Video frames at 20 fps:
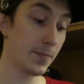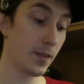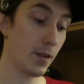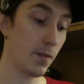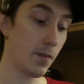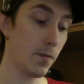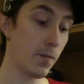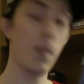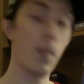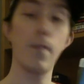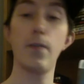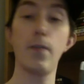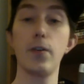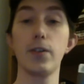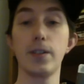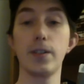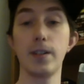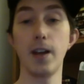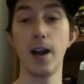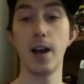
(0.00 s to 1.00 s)
for the first
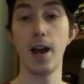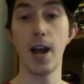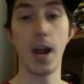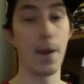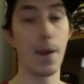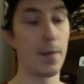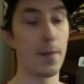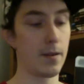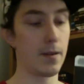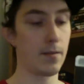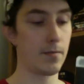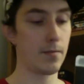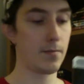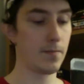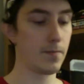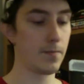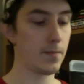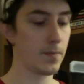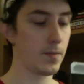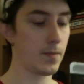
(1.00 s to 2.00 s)
time, and,
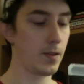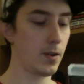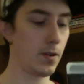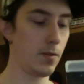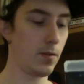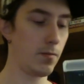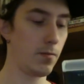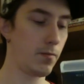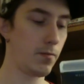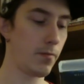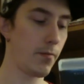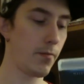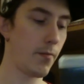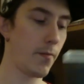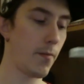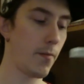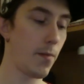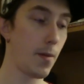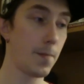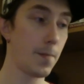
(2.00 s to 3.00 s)
you know,
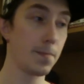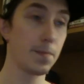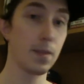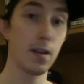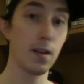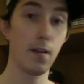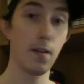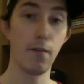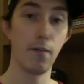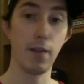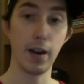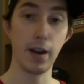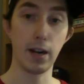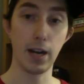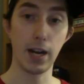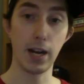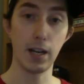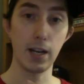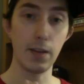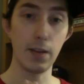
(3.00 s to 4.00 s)
very
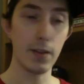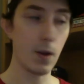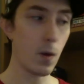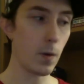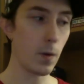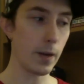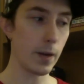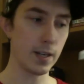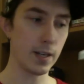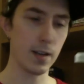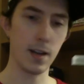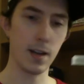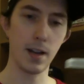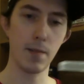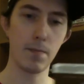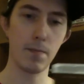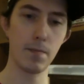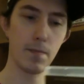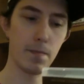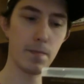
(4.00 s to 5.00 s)
likely the only time.
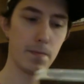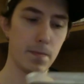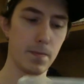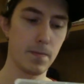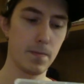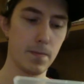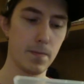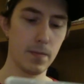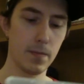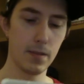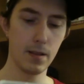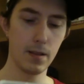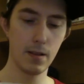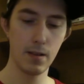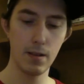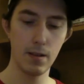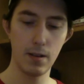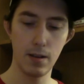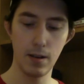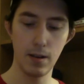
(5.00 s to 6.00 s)

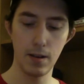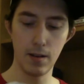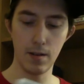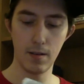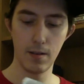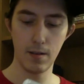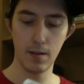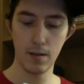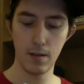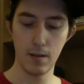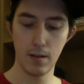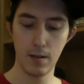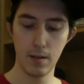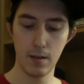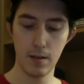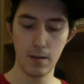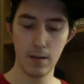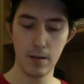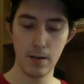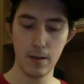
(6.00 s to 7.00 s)
Uh,
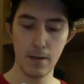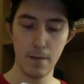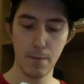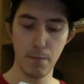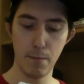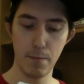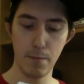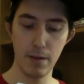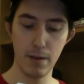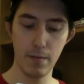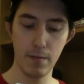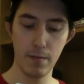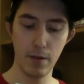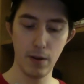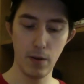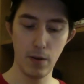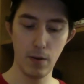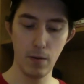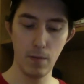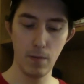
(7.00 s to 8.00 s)
but, you
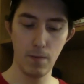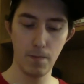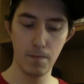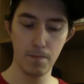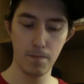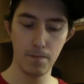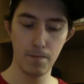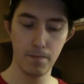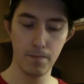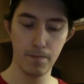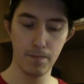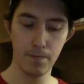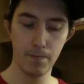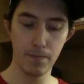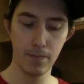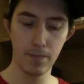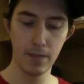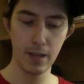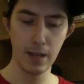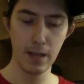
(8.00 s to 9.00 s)
know,
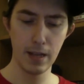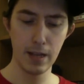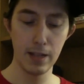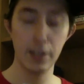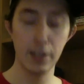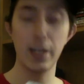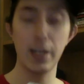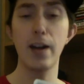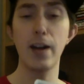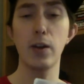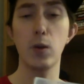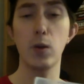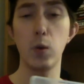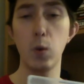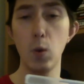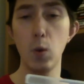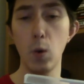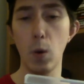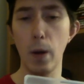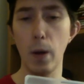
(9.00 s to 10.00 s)
it's kind of
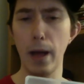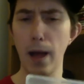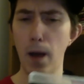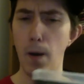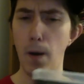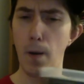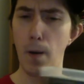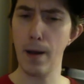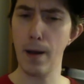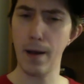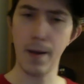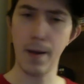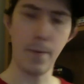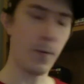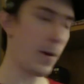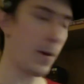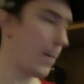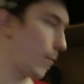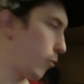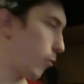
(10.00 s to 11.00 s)
cool how uh, at one
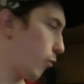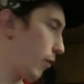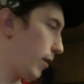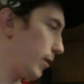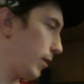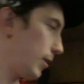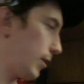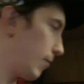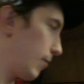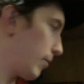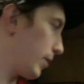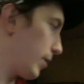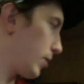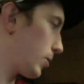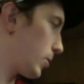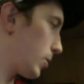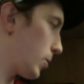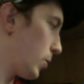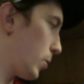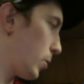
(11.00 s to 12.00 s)
point these
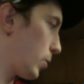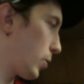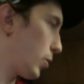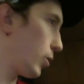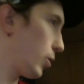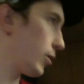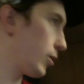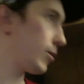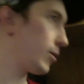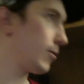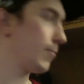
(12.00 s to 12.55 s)
two couldn't